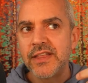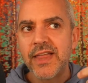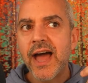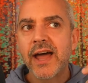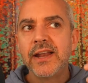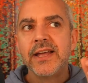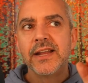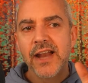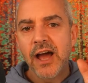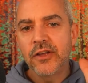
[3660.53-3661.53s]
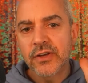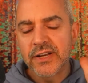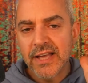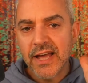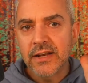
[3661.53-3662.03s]
that, now you can
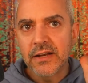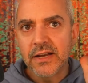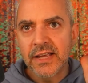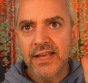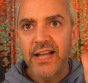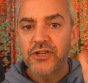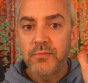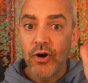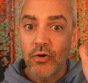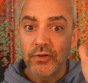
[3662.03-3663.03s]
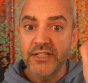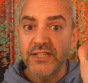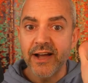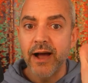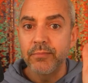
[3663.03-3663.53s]
again engage in a more
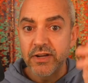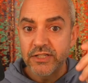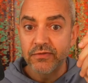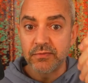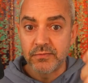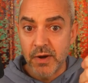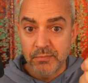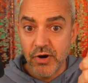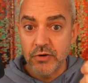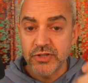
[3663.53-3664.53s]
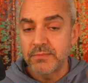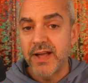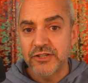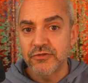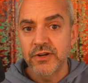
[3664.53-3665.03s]
holistic, comprehensive approach to
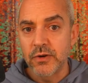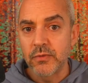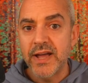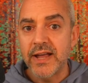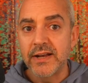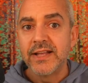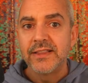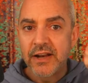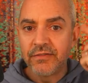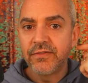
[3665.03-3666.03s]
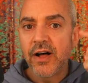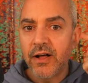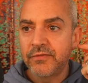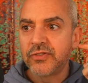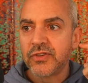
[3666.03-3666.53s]
mastering your weight that
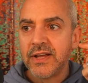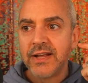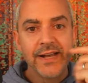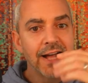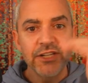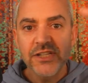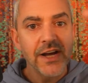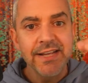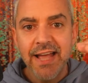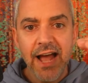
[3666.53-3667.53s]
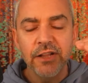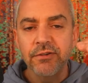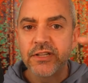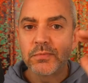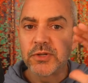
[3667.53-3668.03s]
involves not just cutting
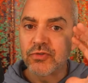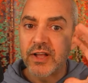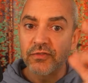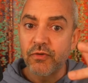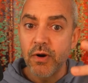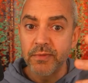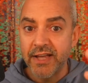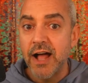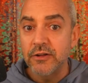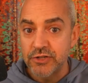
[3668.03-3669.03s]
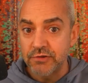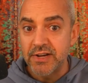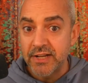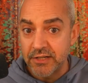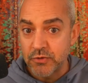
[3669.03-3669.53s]
calories, but transforming the calories you're
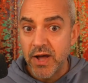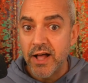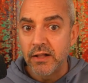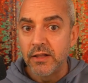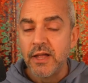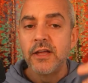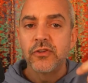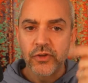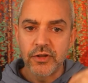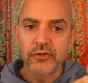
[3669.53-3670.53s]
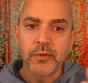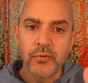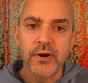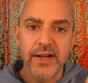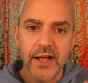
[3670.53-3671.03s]
eating as well, so that you're
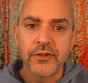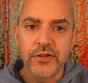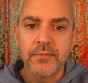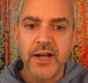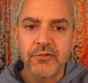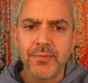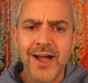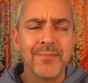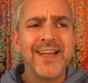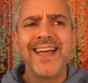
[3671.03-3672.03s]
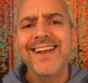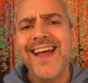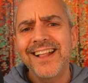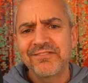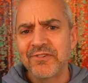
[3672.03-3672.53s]
supporting a healthier microbiome, and
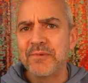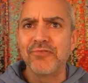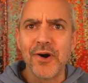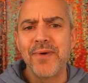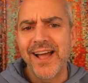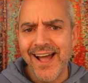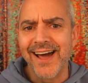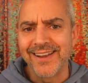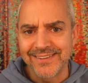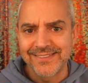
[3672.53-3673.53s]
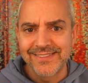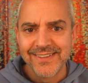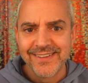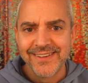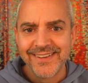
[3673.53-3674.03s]
not through probiotics.
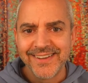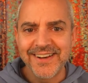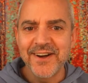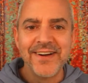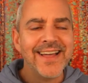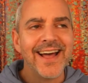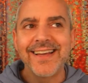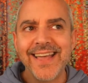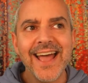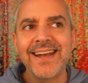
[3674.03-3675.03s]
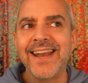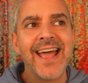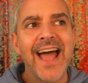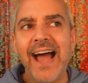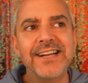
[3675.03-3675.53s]
You know, again,
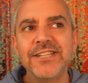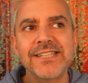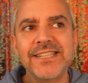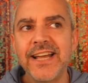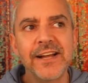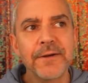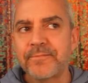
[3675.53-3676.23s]
I just think,